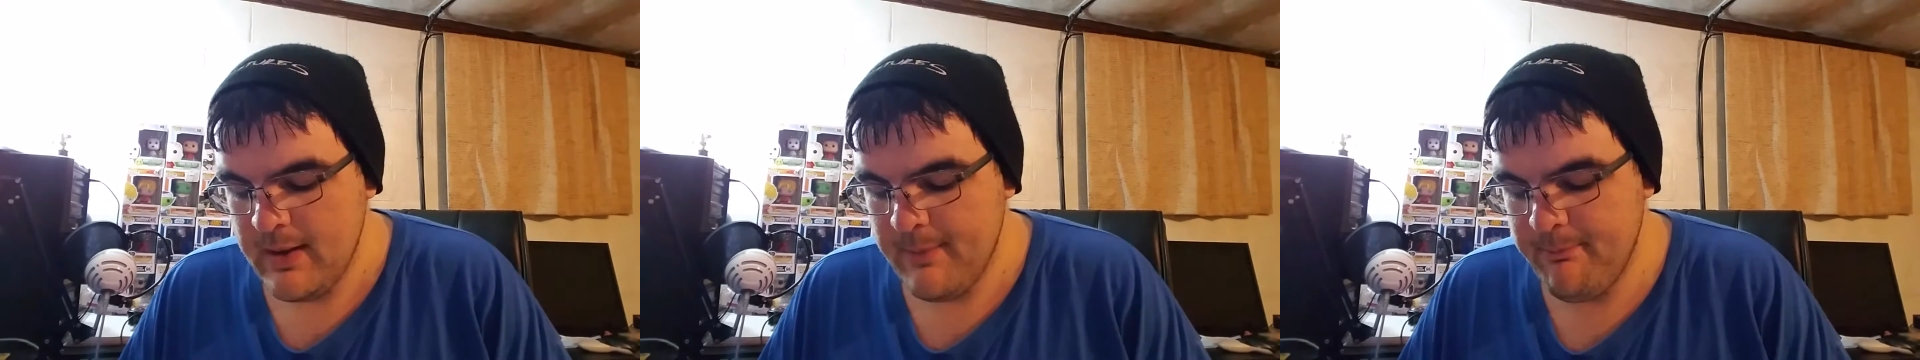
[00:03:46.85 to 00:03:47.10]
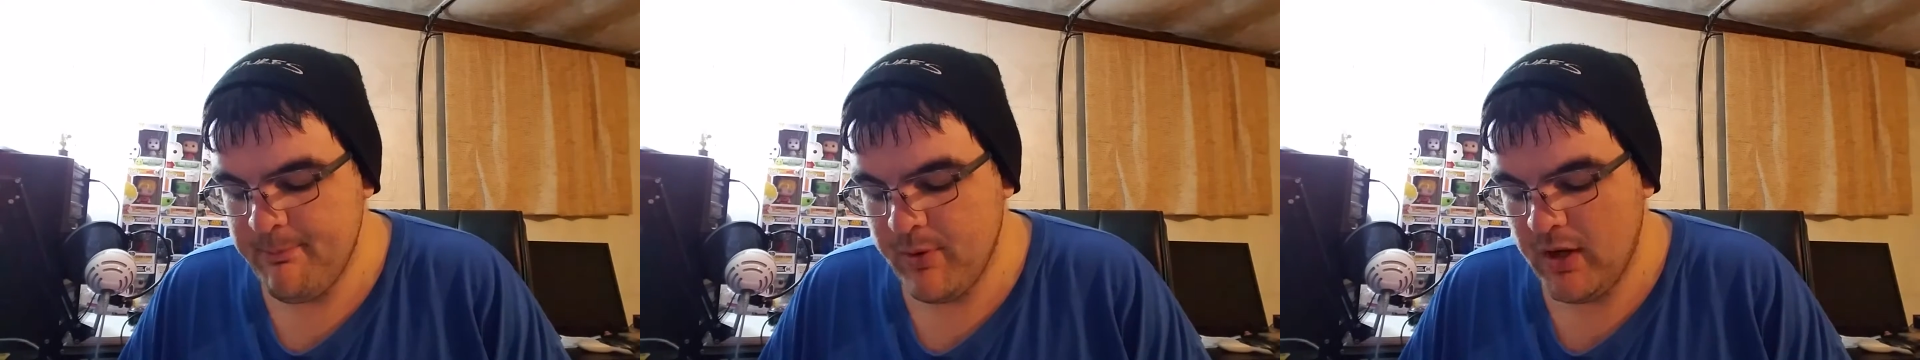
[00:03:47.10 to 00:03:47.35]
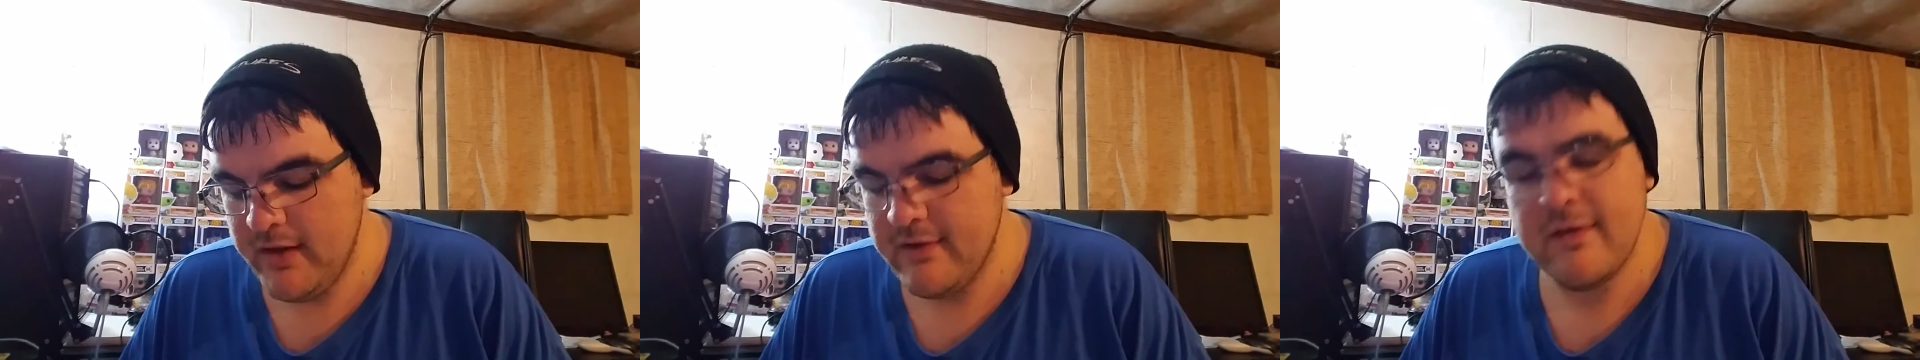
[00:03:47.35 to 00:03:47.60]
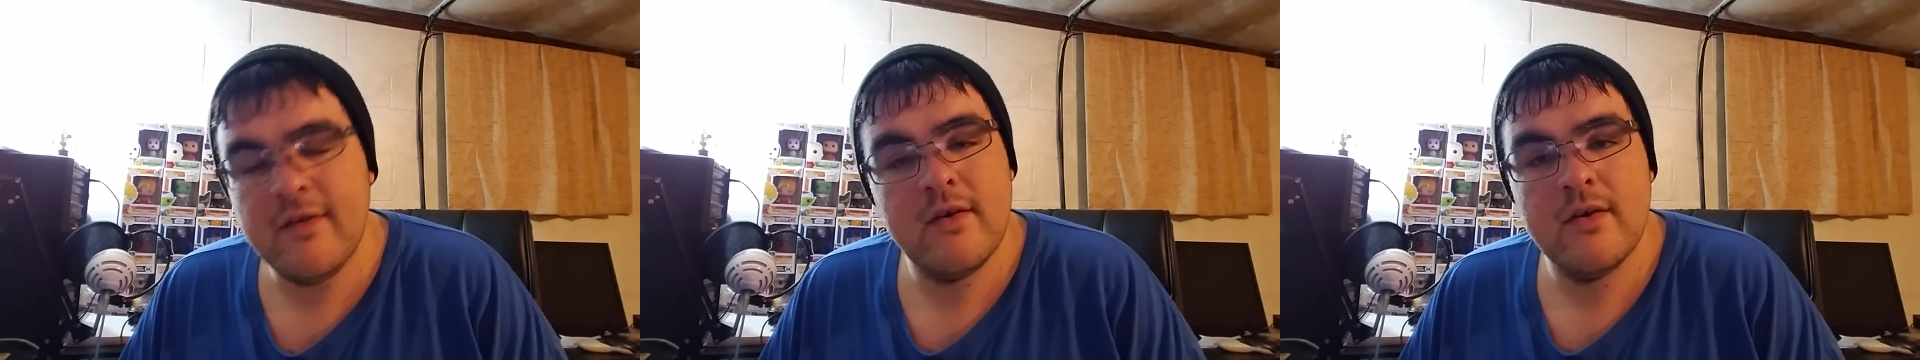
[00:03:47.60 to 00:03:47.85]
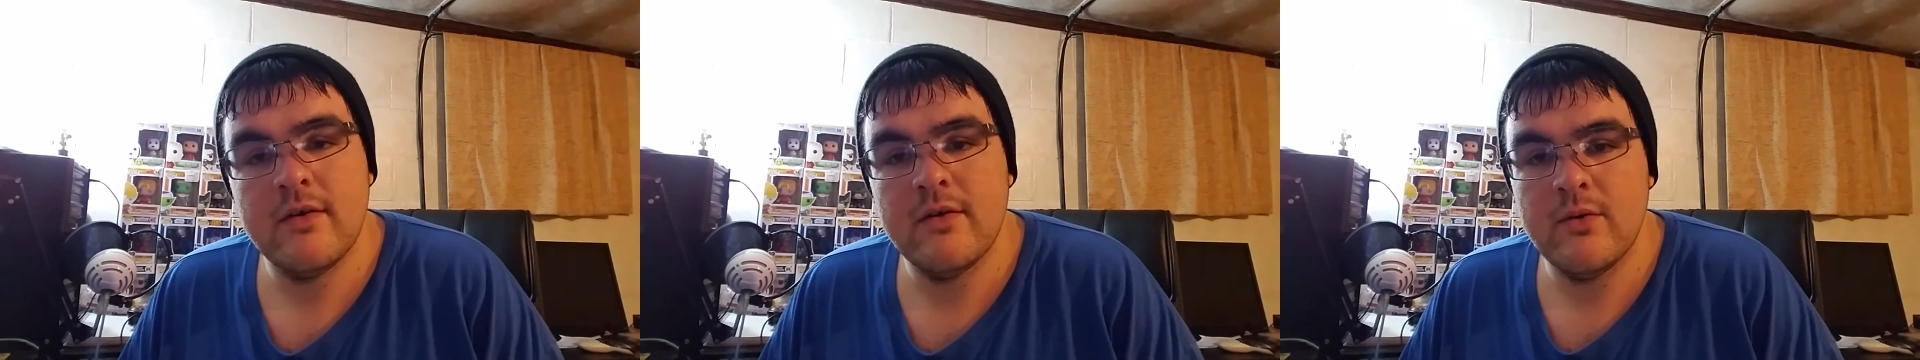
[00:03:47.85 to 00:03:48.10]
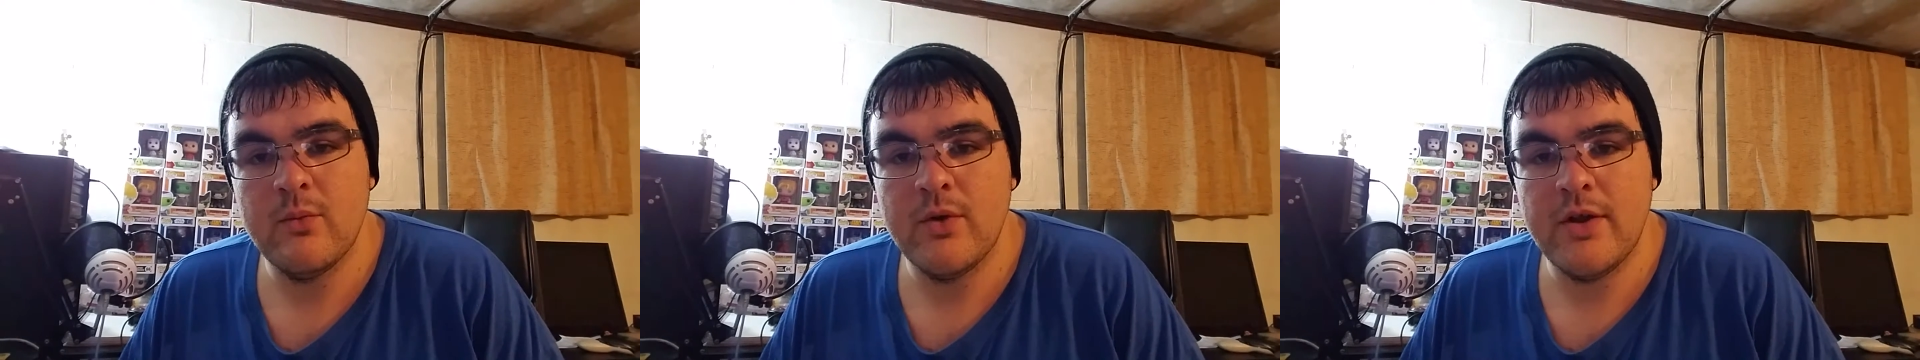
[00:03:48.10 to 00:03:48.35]
but
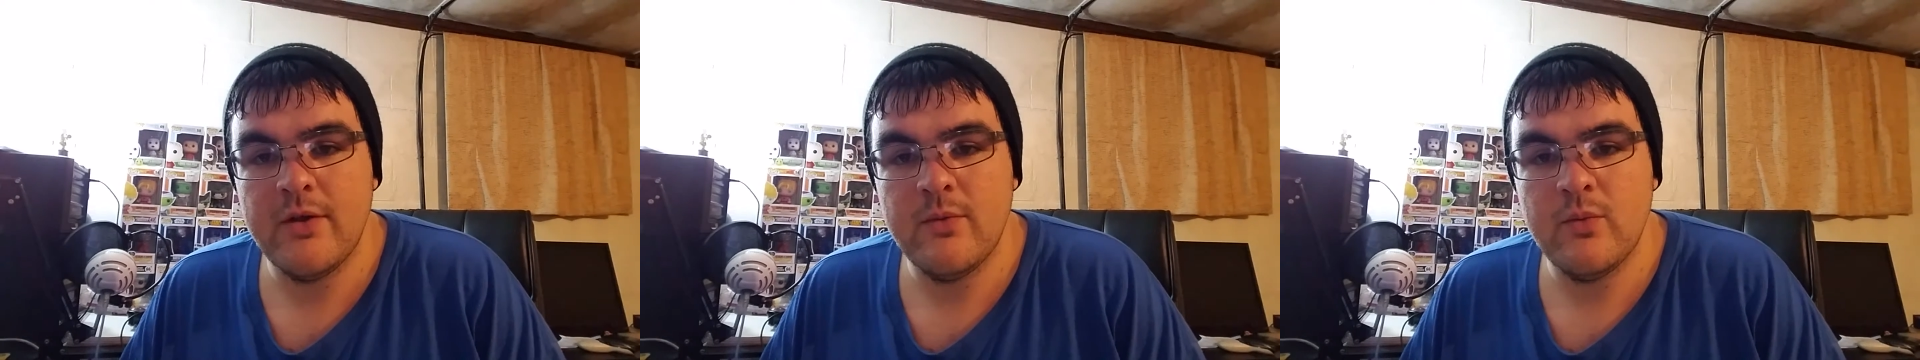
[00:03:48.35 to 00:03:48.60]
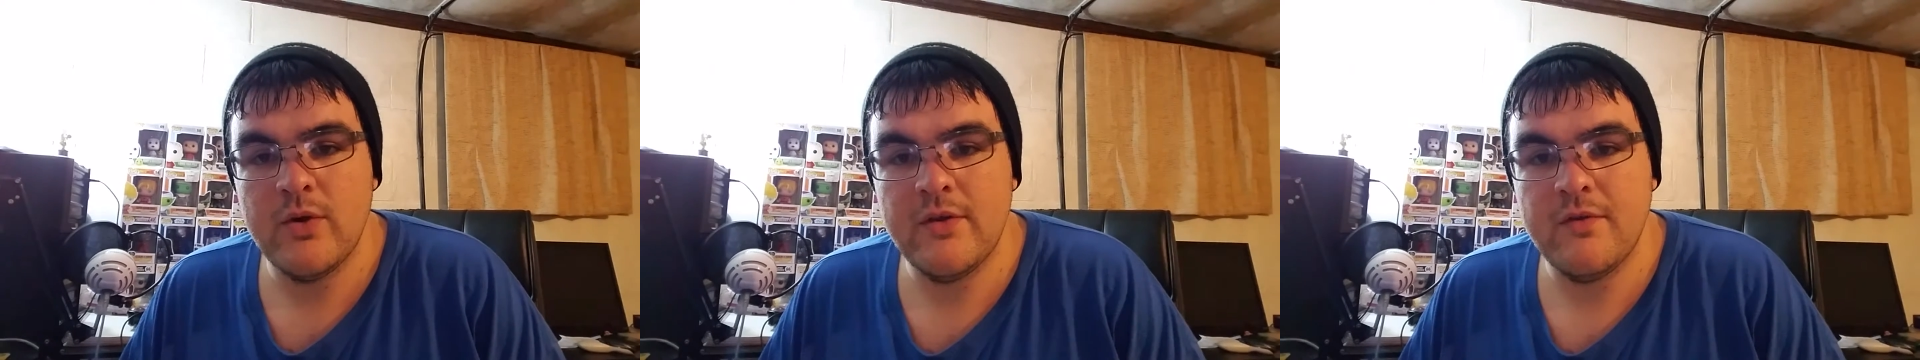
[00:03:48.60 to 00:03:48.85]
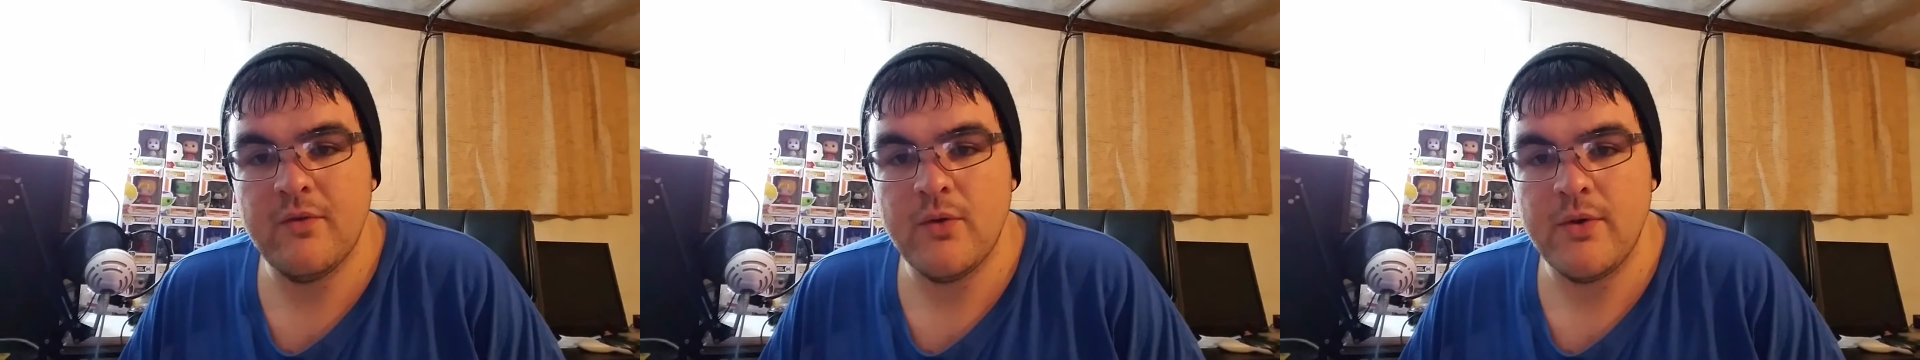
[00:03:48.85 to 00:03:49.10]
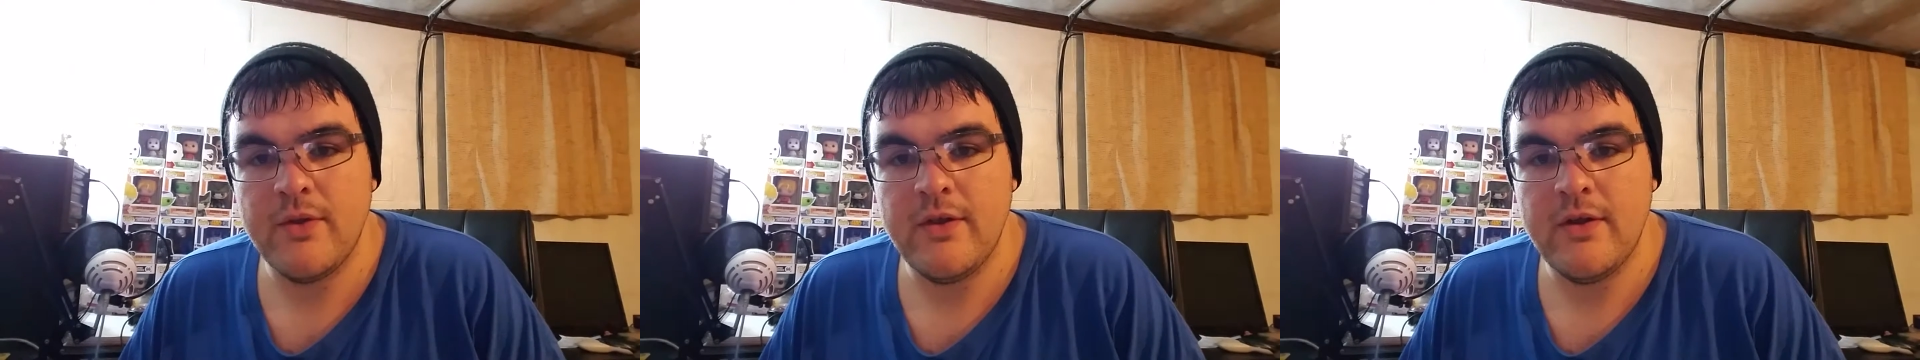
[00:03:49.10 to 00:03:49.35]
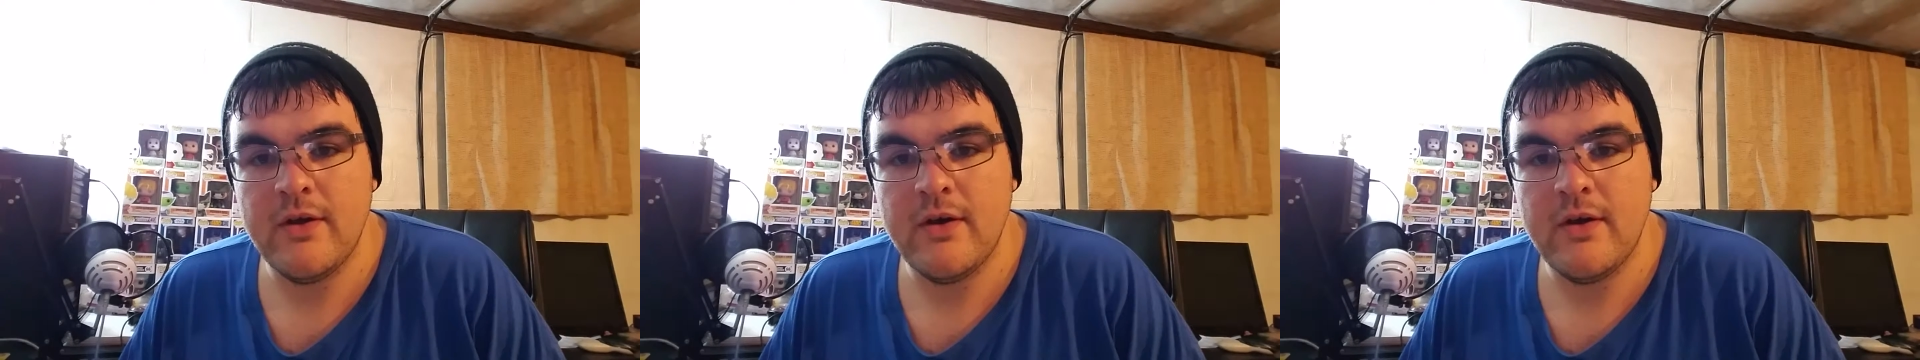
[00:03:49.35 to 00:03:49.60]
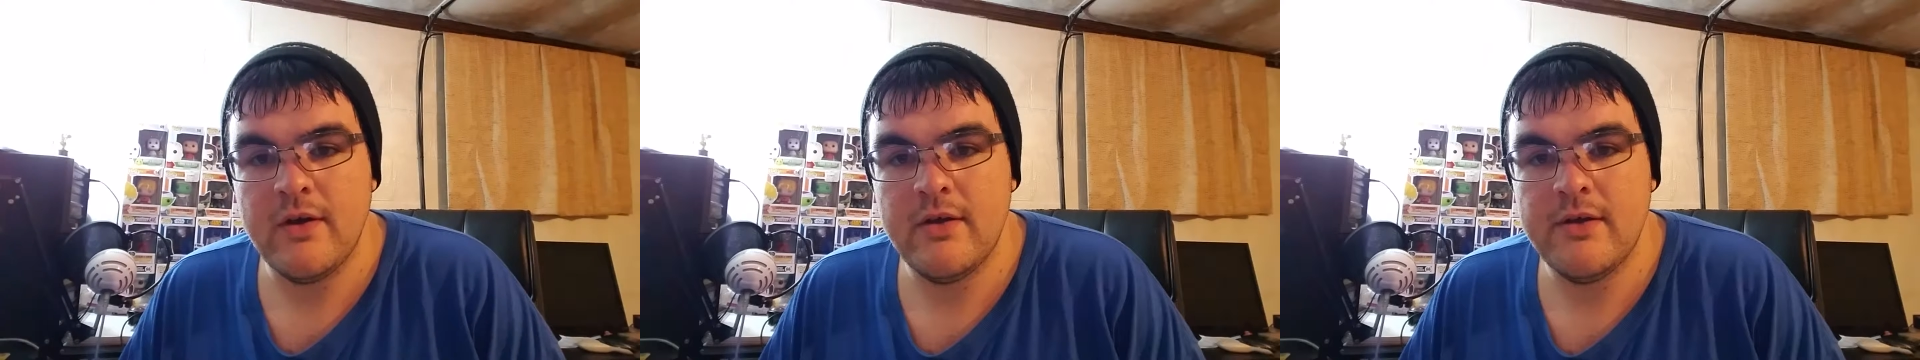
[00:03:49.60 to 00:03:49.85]
when he went for
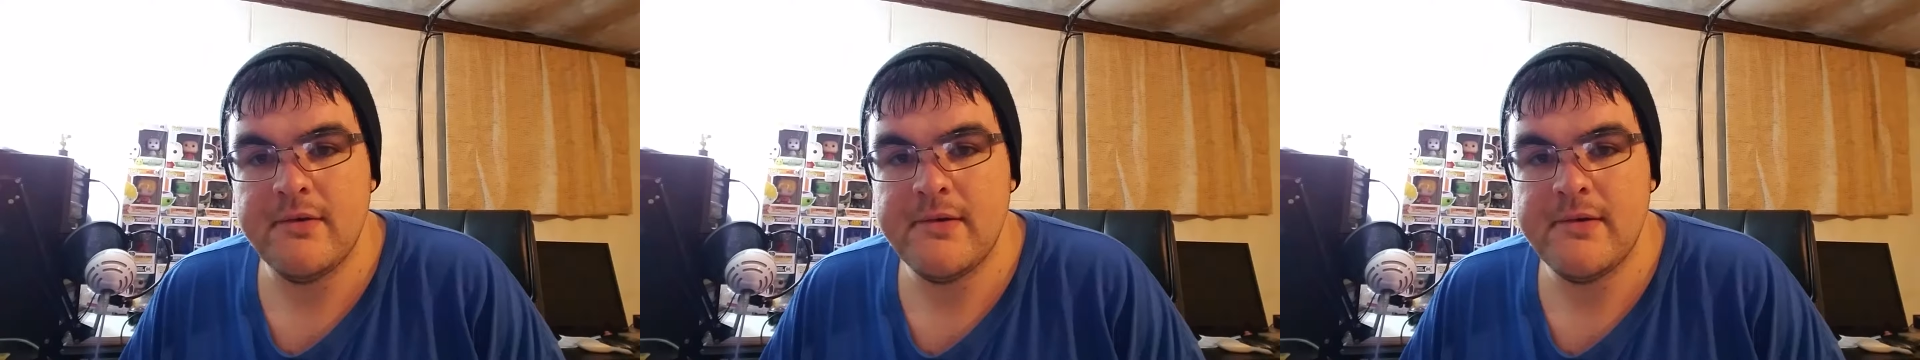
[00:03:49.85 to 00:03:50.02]
the